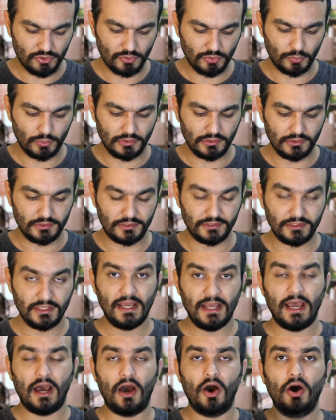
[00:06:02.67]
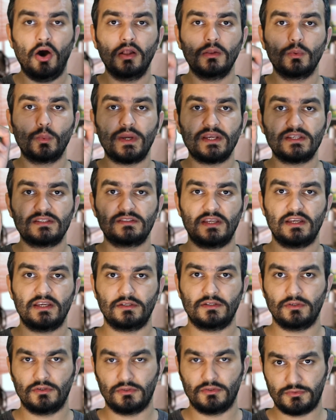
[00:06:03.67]
you will learn always
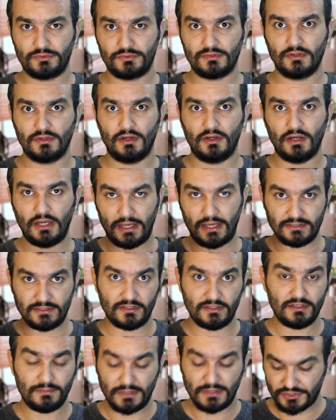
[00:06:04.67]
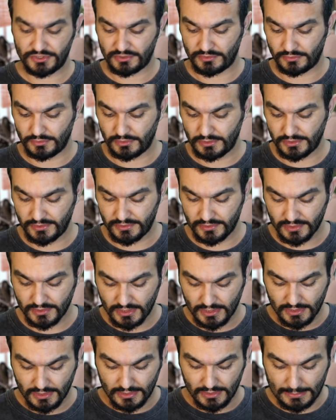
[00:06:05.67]
take notes as i mentioned earlier
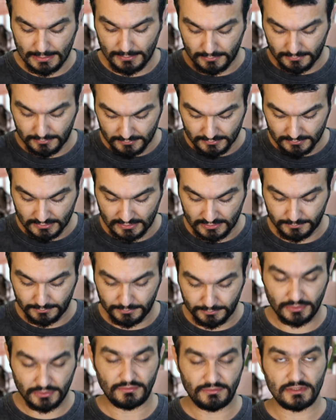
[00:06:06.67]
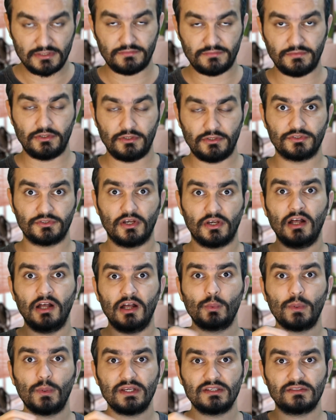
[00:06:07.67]
in, in previous videos
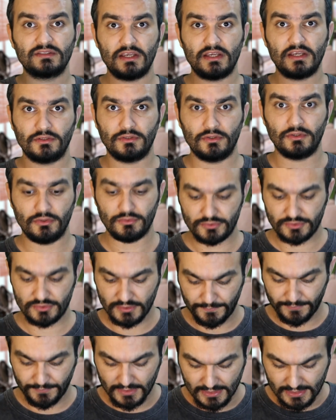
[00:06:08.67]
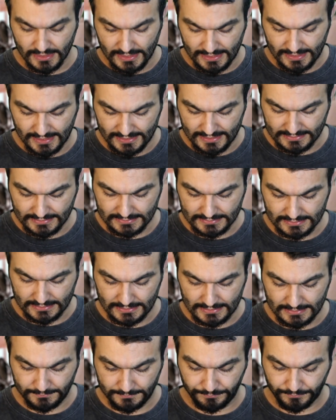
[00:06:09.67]
always take notes and
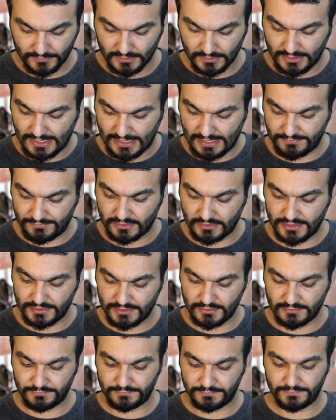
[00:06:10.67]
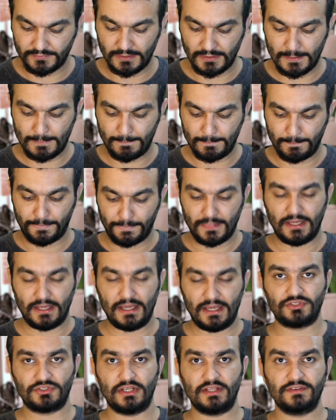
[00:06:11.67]
uh, have a kind of um,
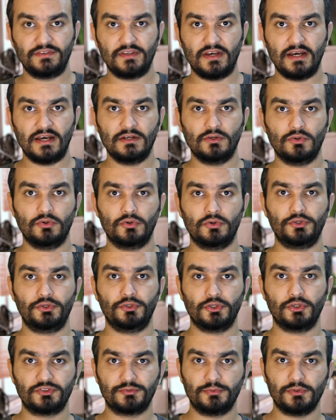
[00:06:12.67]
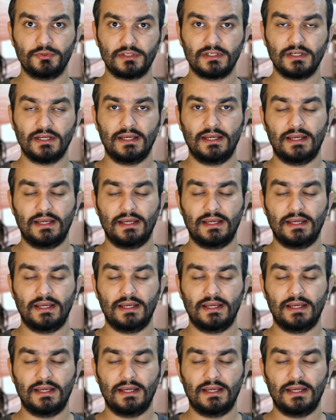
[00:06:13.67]
agenda or notebook